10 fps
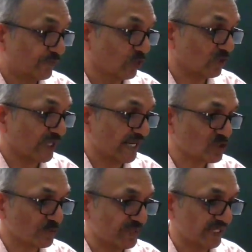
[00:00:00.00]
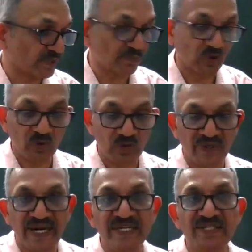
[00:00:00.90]
4 isomeric
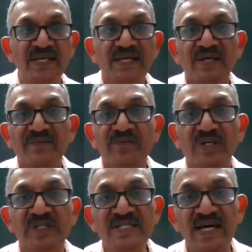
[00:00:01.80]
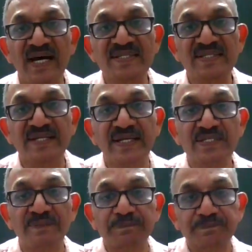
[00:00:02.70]
monochlorides. For this answer
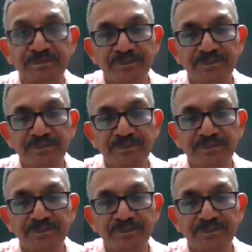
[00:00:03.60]
is